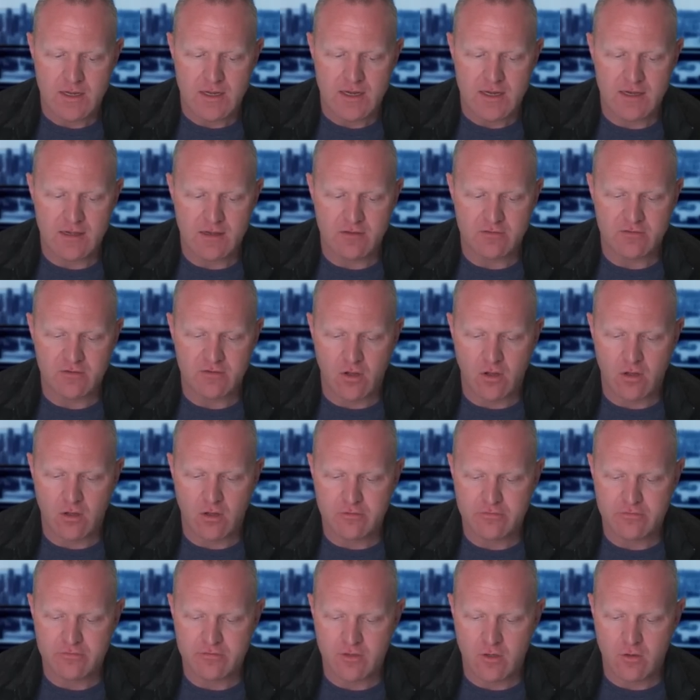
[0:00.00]
It is
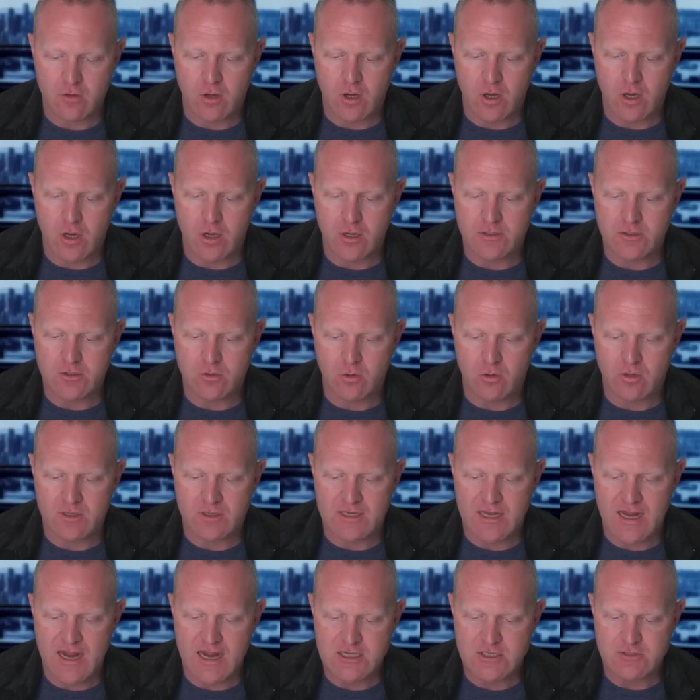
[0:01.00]
also on your
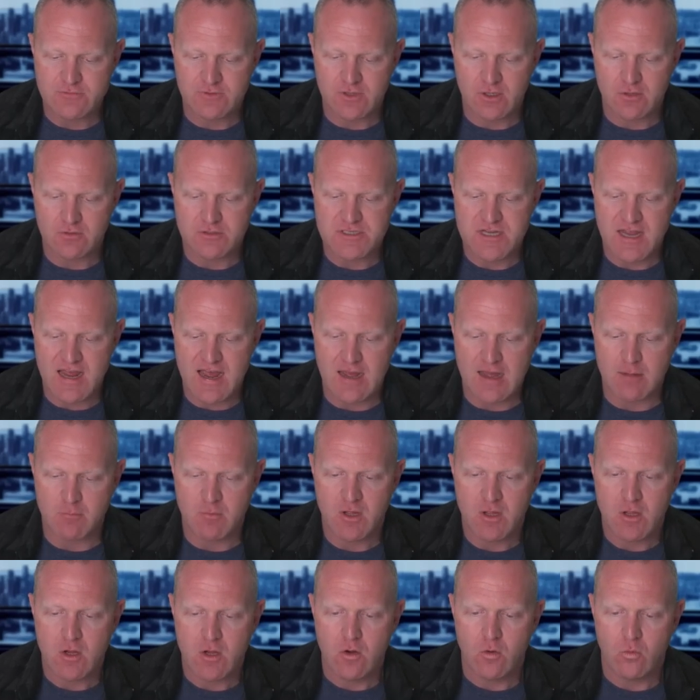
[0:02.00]
cash flow
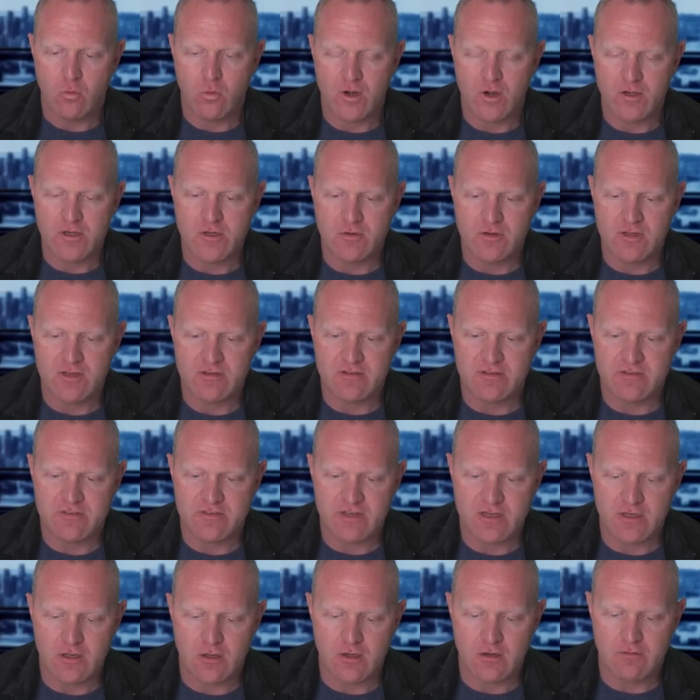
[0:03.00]
tab where you can
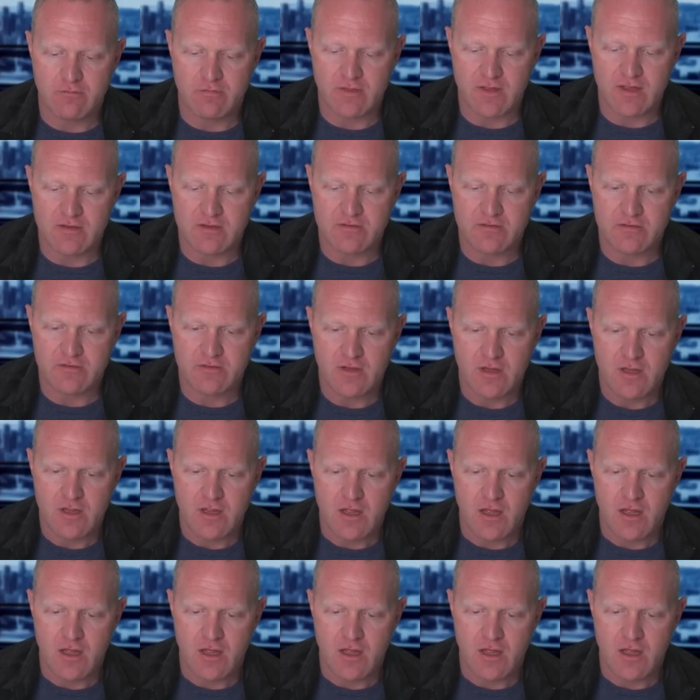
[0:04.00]
see all of this